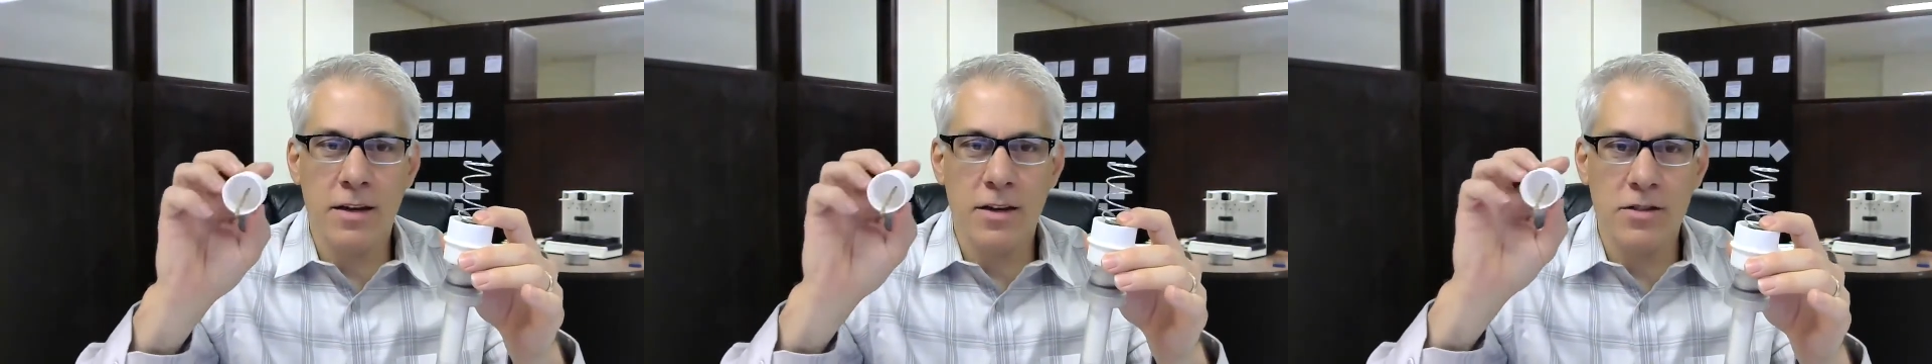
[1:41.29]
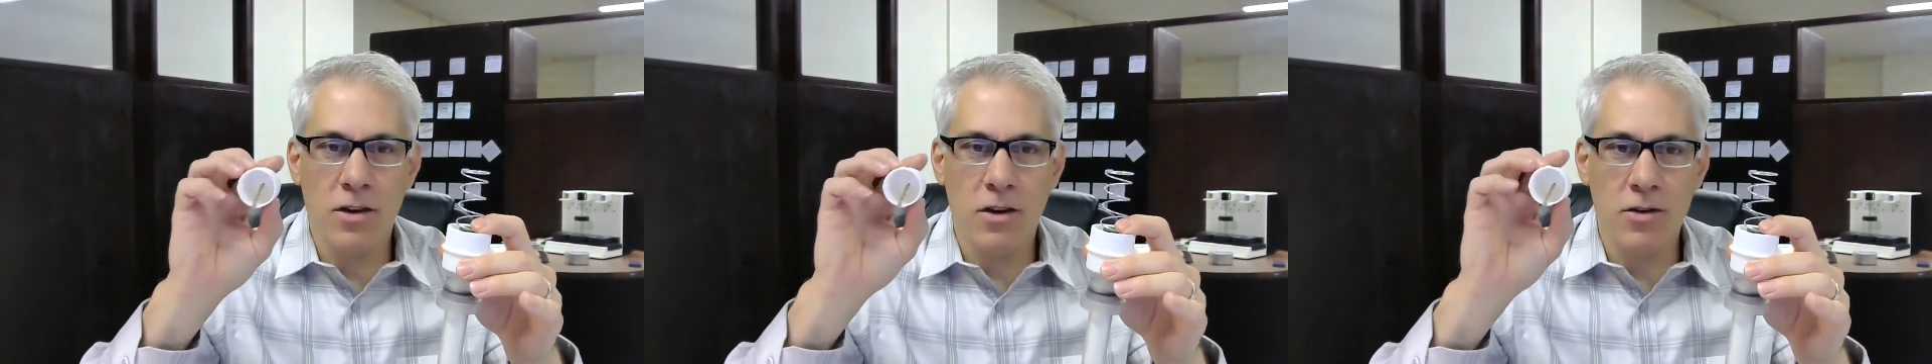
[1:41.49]

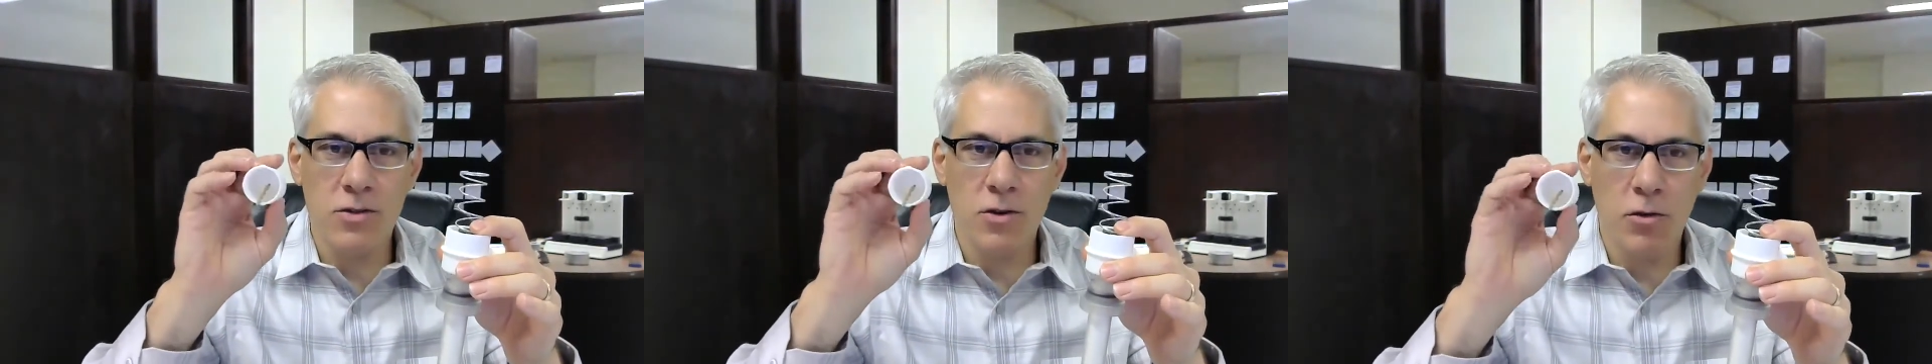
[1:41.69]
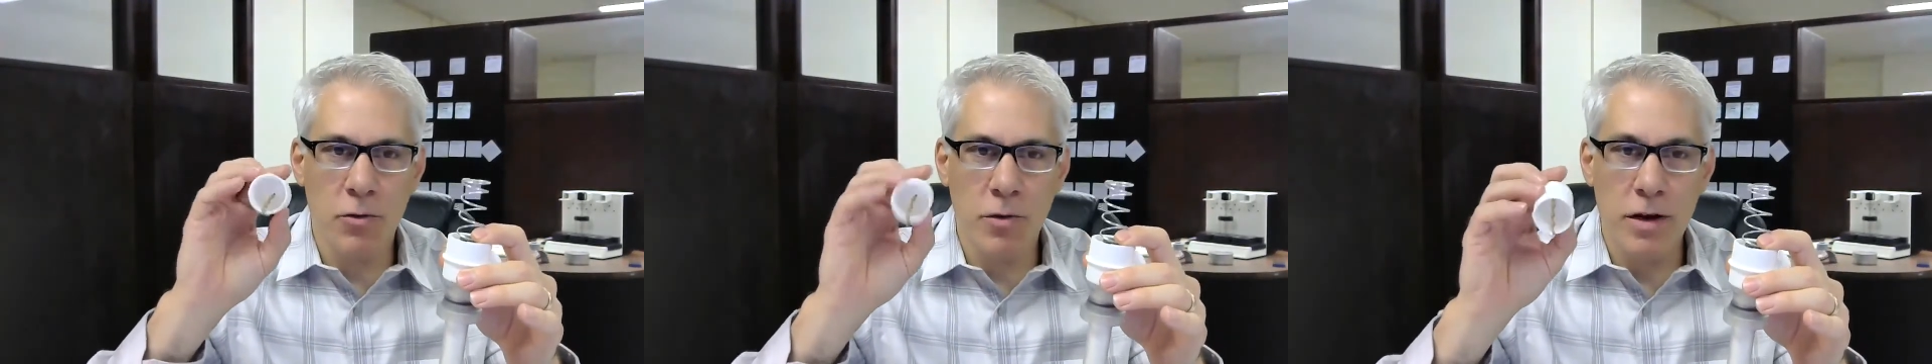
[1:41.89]
there's
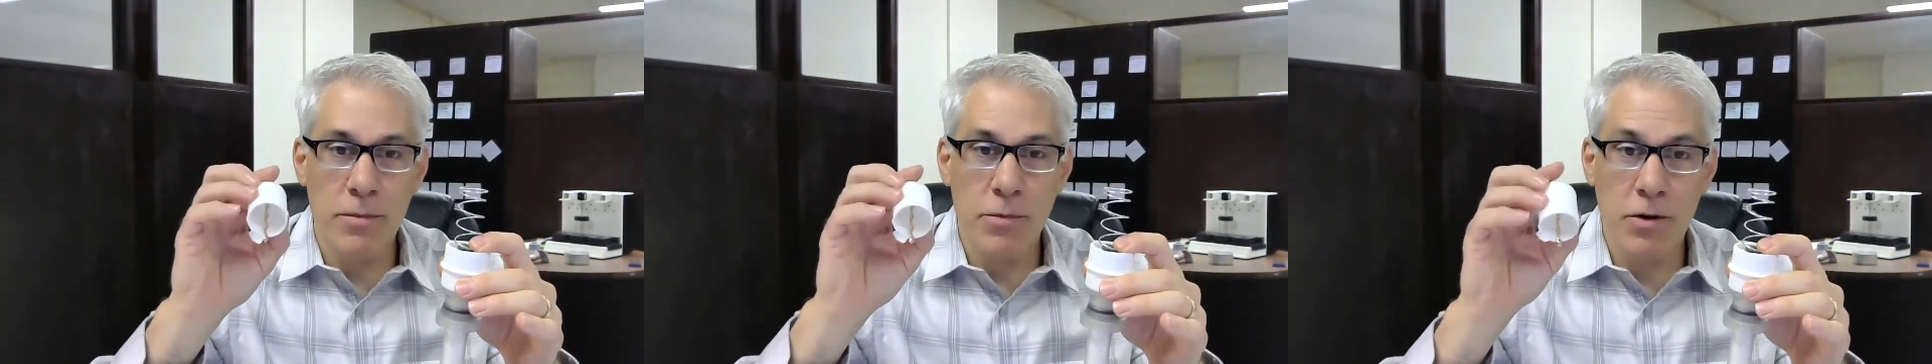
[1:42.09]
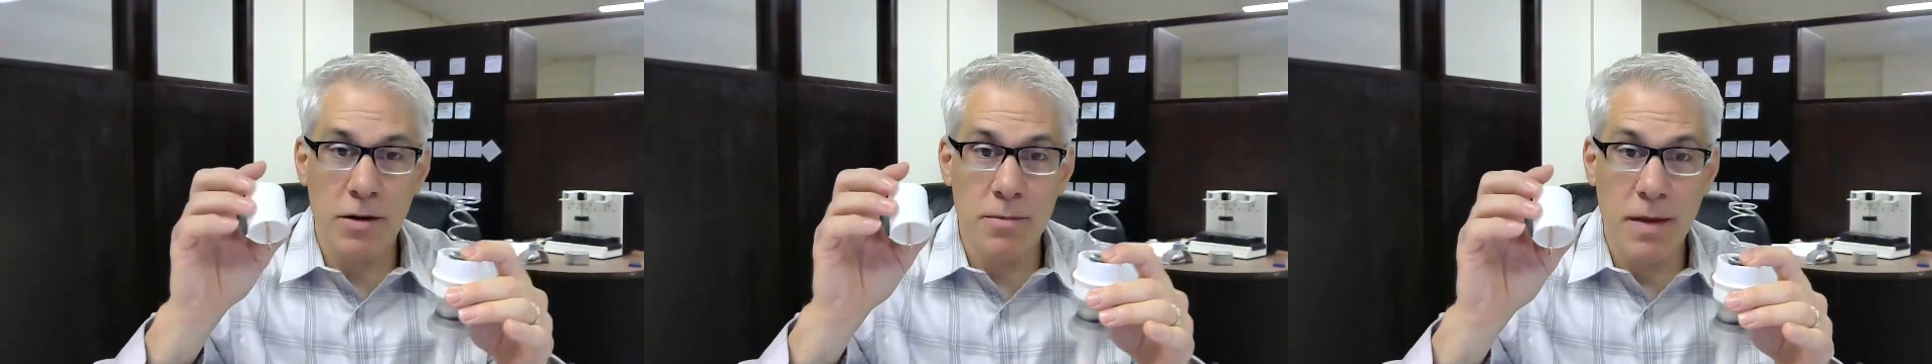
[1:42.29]
also 3D
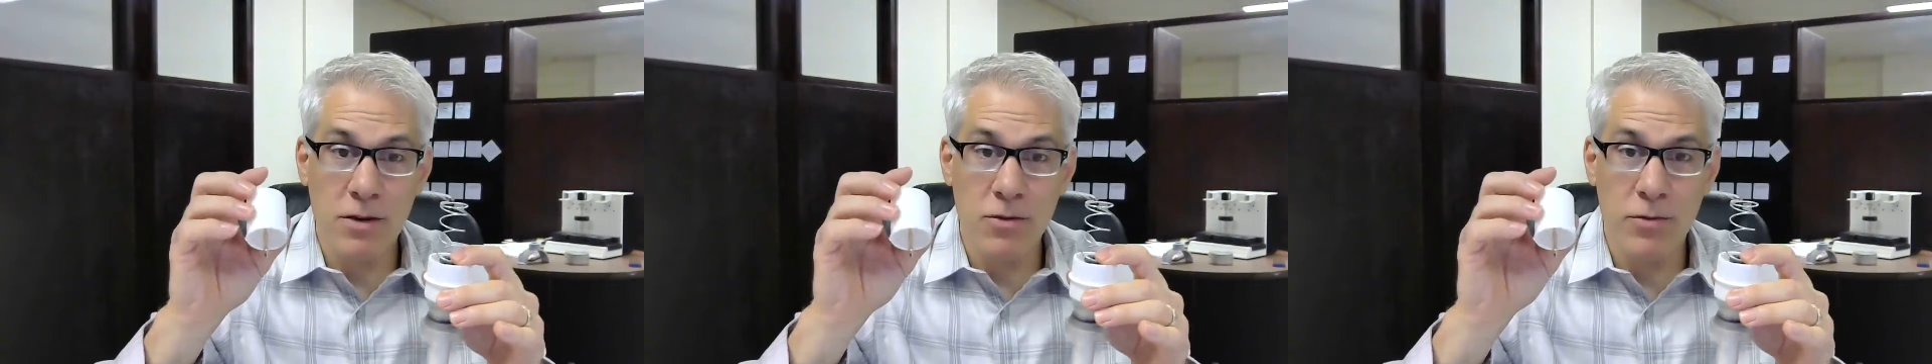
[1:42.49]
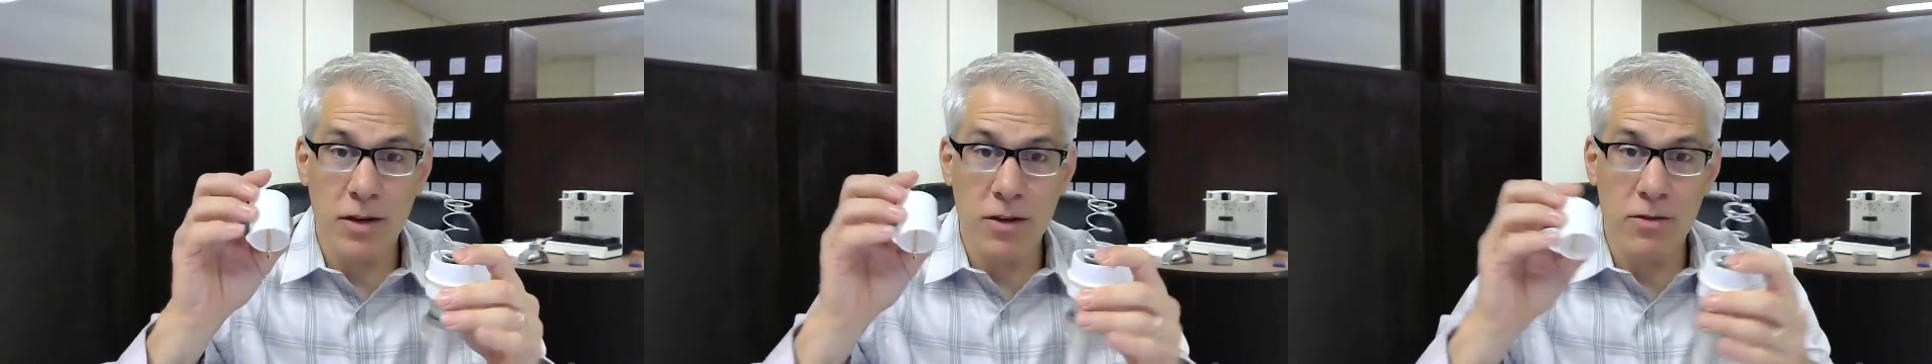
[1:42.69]
printed
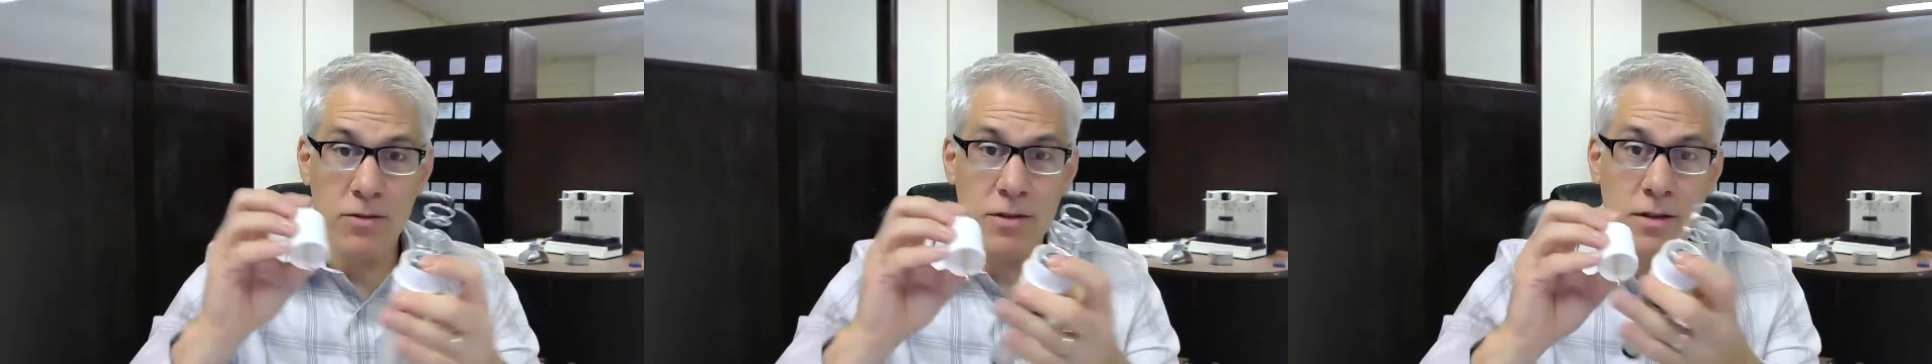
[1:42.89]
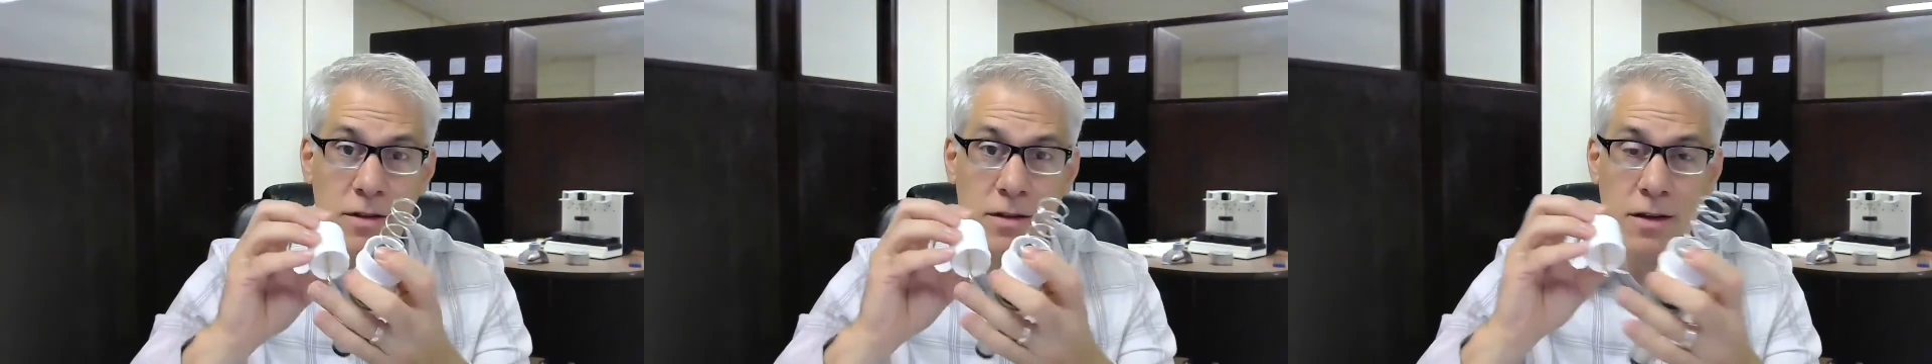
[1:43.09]
metal we
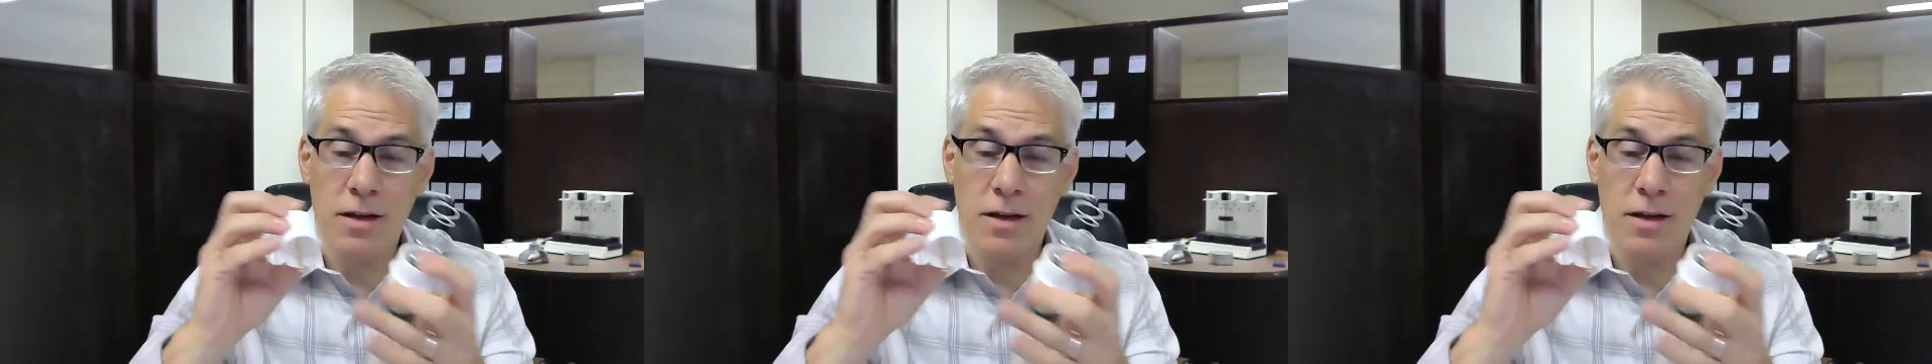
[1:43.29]
used.